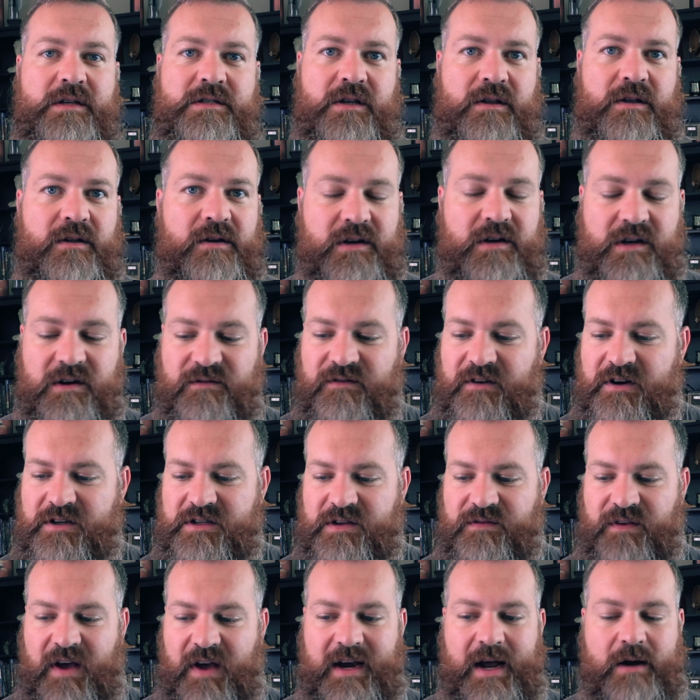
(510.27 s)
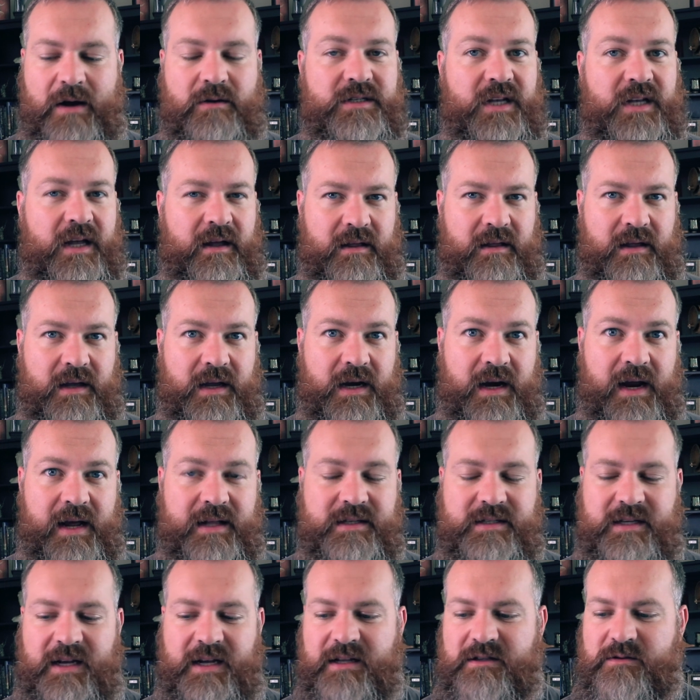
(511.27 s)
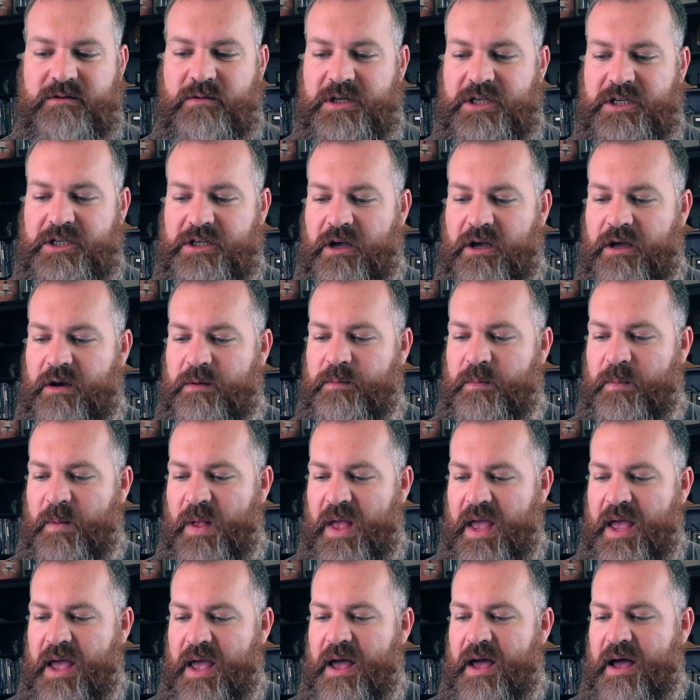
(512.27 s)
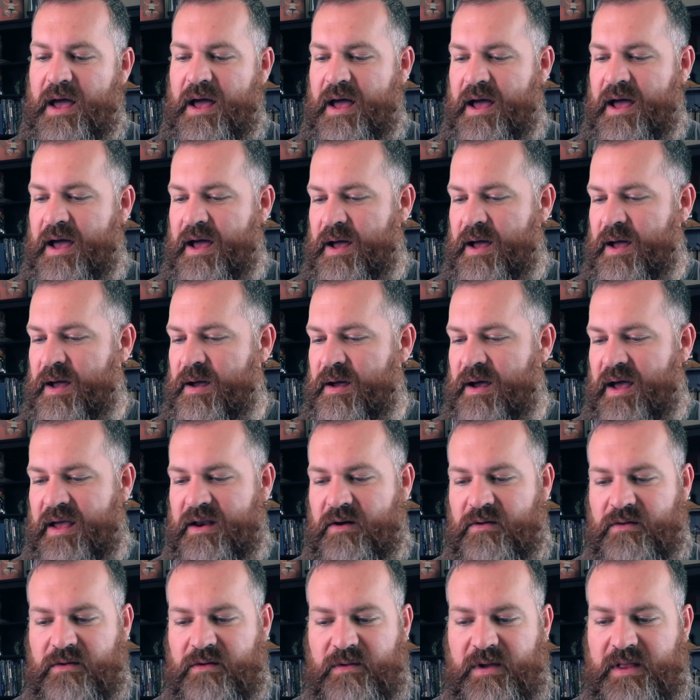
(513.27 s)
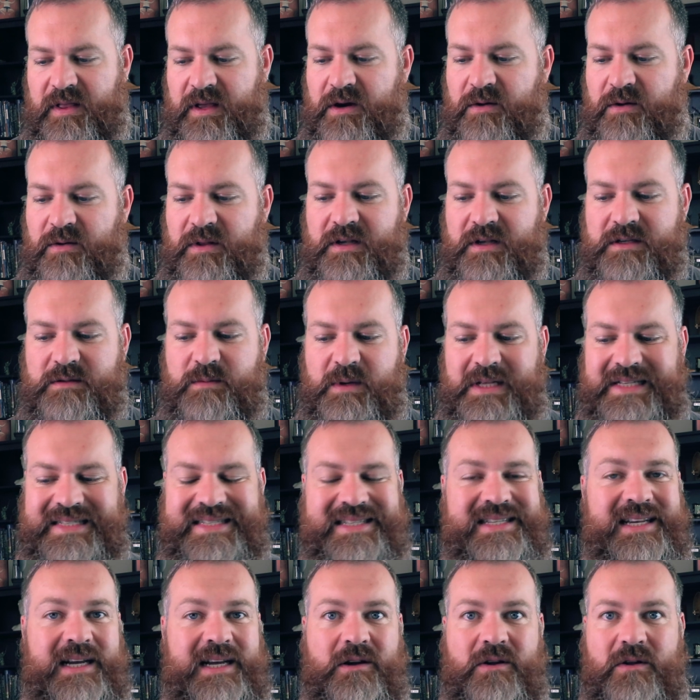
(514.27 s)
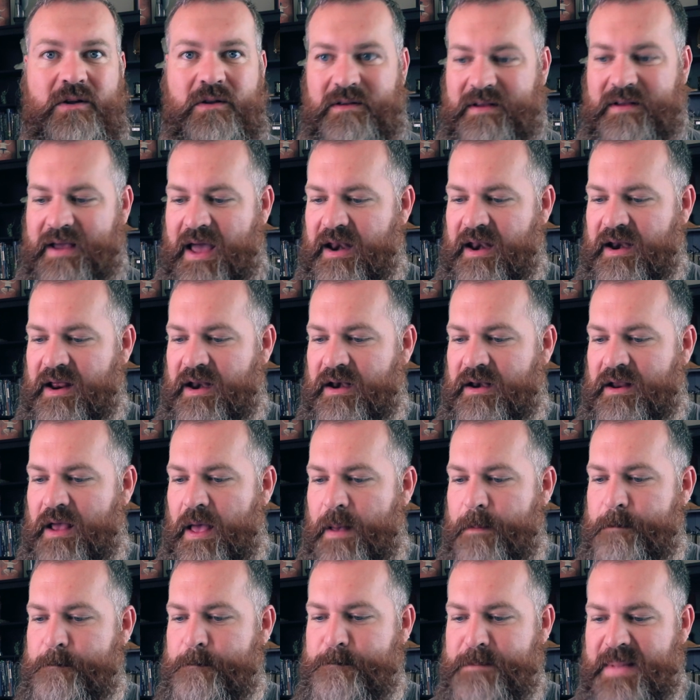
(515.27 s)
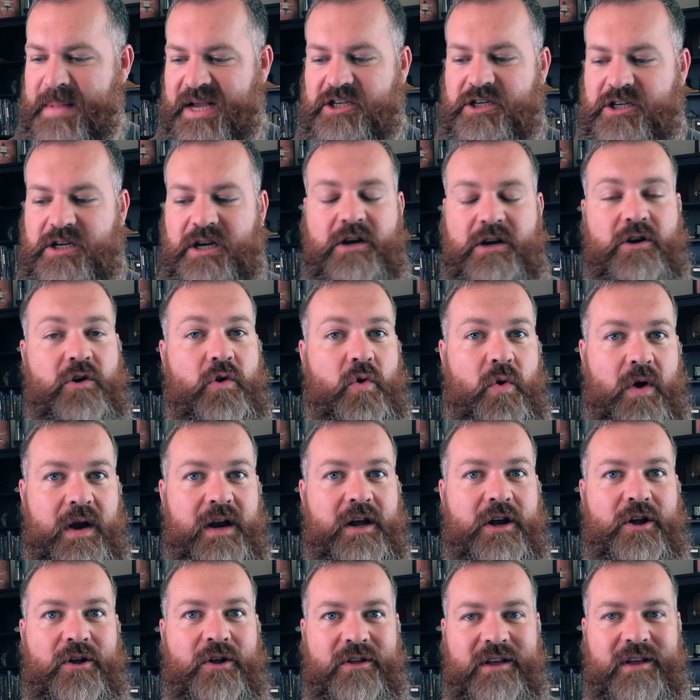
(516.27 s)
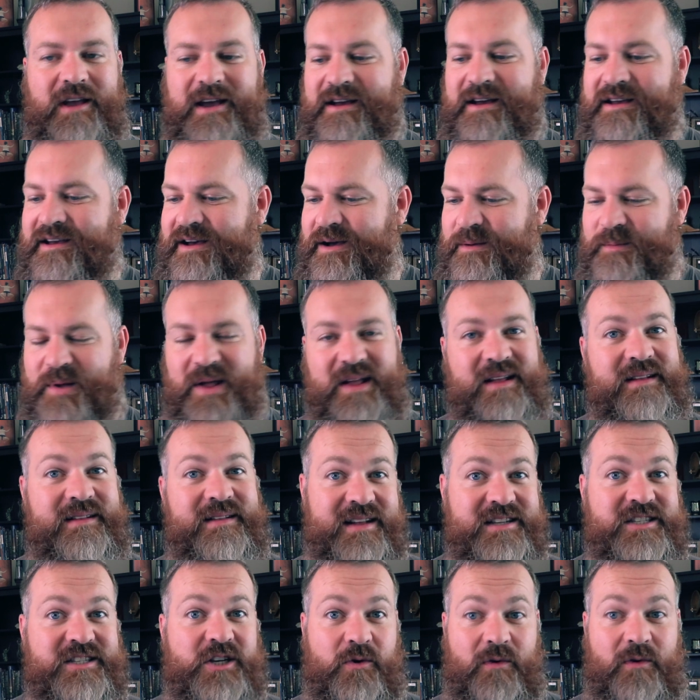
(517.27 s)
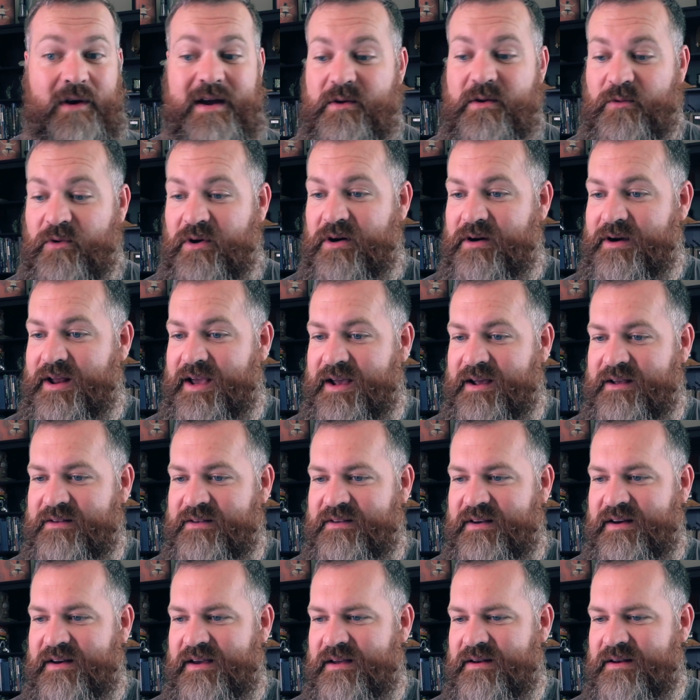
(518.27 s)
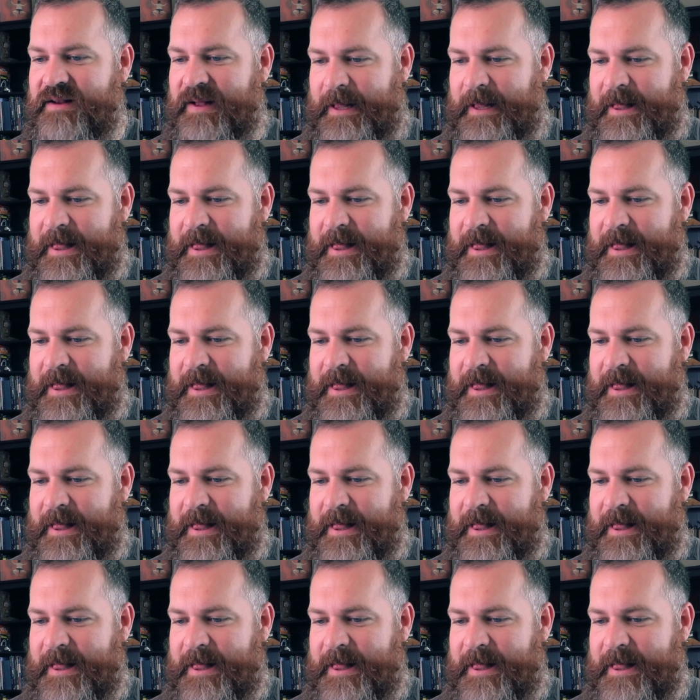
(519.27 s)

So they're diversified outside of the United States, which is good. I don't really know what this means. Single tenant, mission critical income. That's great wording, isn't it?